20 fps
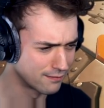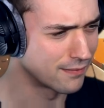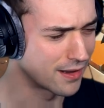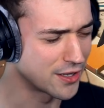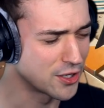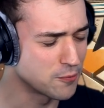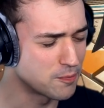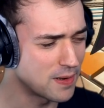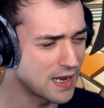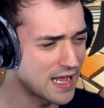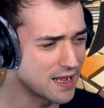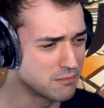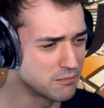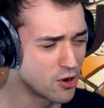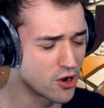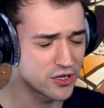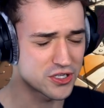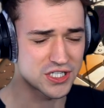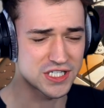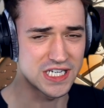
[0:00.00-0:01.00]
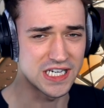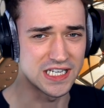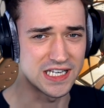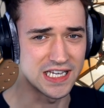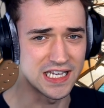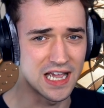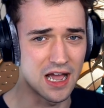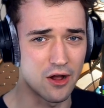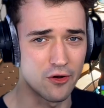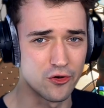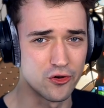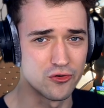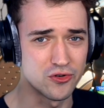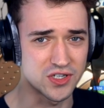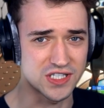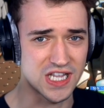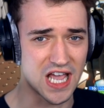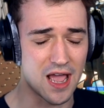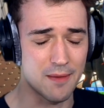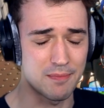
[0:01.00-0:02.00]
Are you playing Merch TD, our
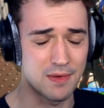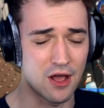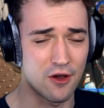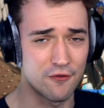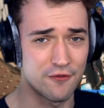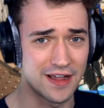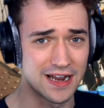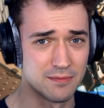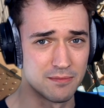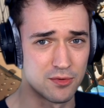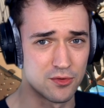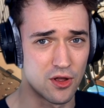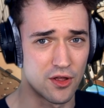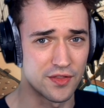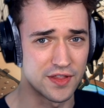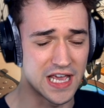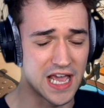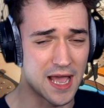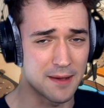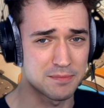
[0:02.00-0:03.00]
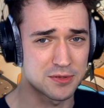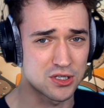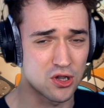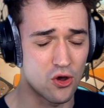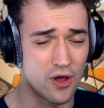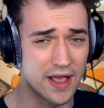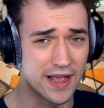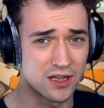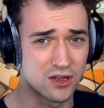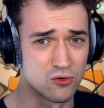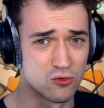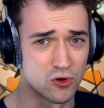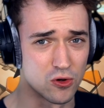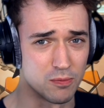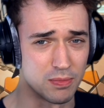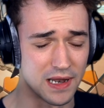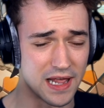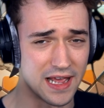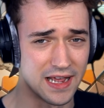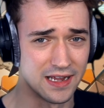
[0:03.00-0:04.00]
newest app now available on the App Store and Google
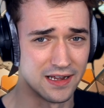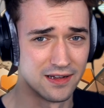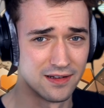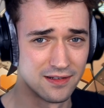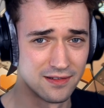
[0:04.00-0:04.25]
Play?